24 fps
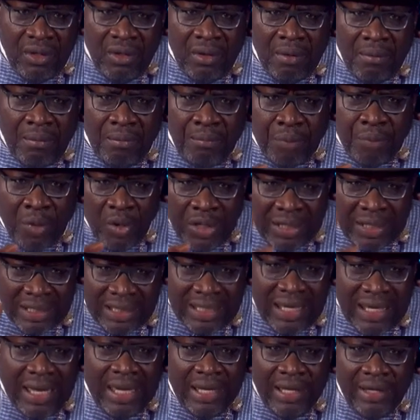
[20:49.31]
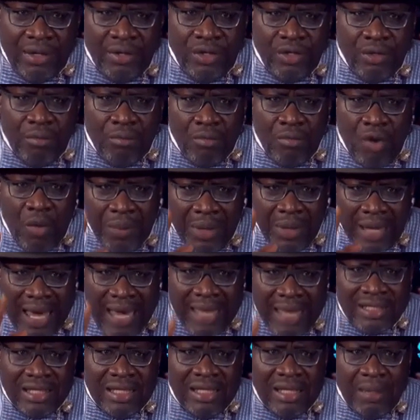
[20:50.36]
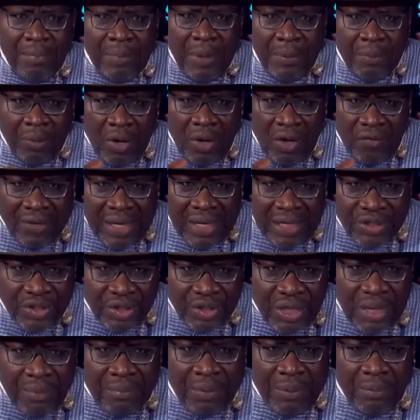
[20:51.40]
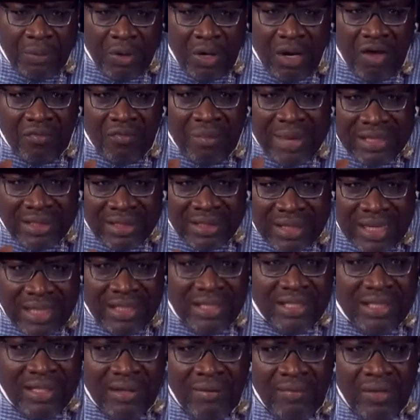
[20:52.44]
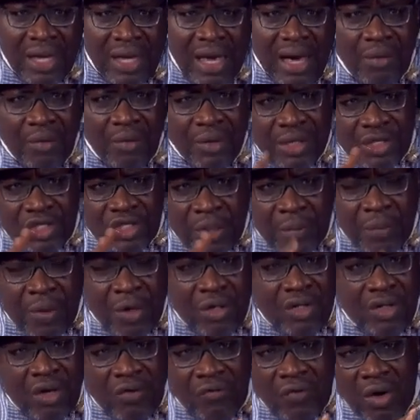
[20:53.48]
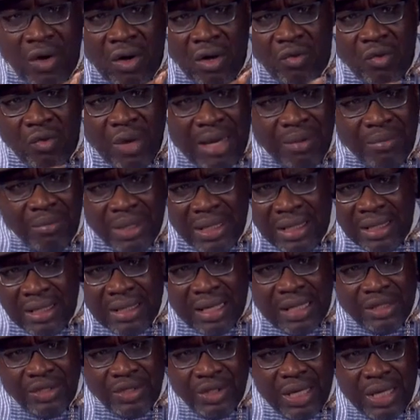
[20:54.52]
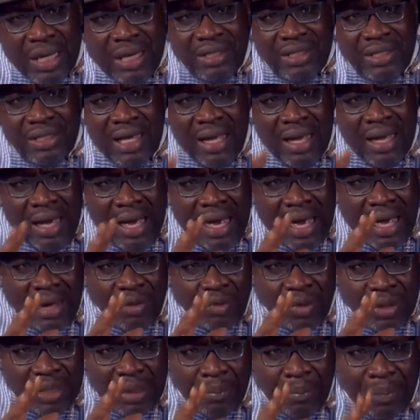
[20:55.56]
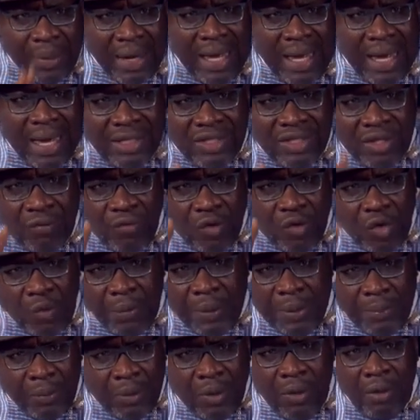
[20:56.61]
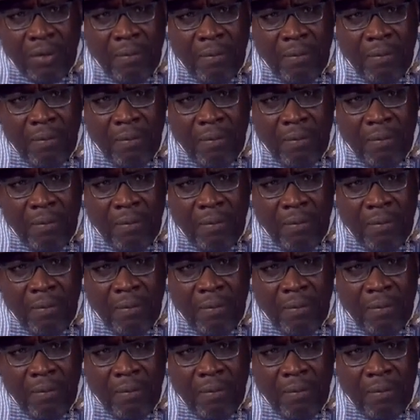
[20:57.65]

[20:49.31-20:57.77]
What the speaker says: politically, mobilizing the people of Nigeria, people of my state, and with the support of all well-meaning Nigerians, and with the prayers of good people,